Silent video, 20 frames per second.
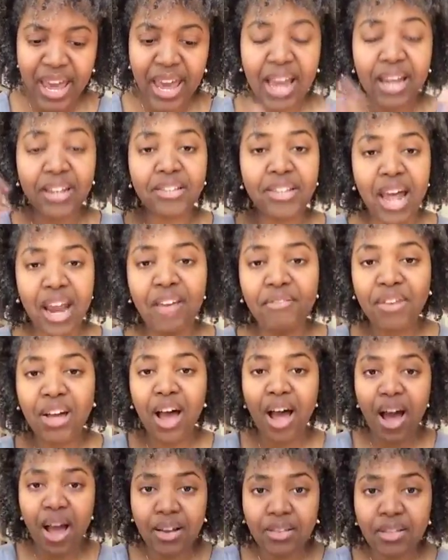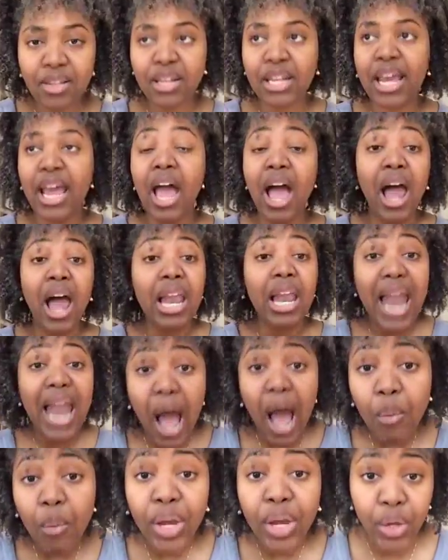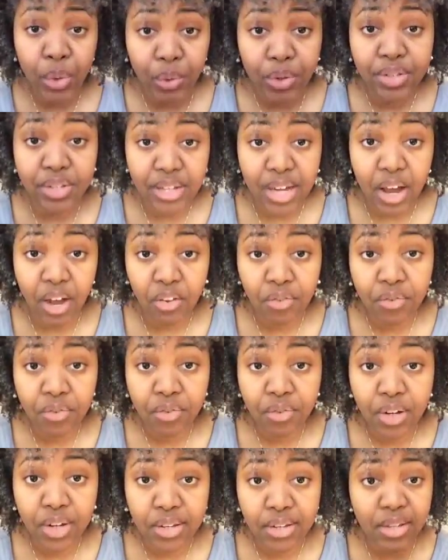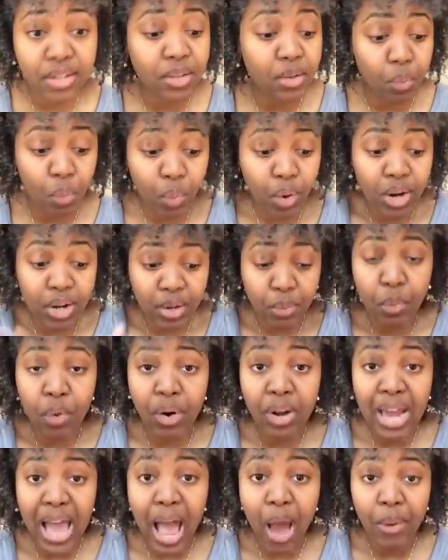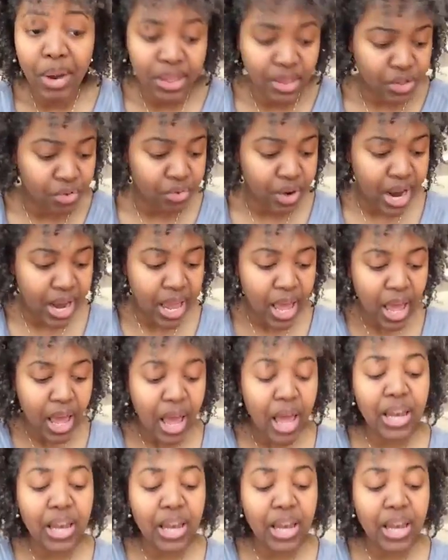instead of constantly allowing yourself, because this is we're allowing this, right?